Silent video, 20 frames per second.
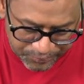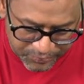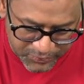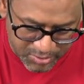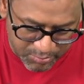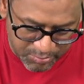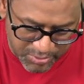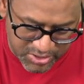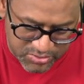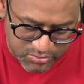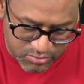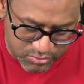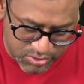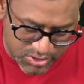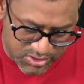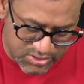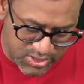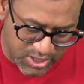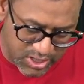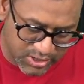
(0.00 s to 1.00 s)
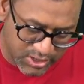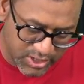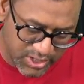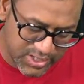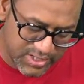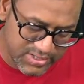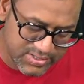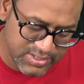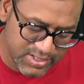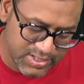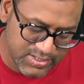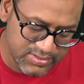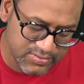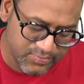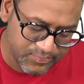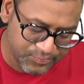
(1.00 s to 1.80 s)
based on this data, it says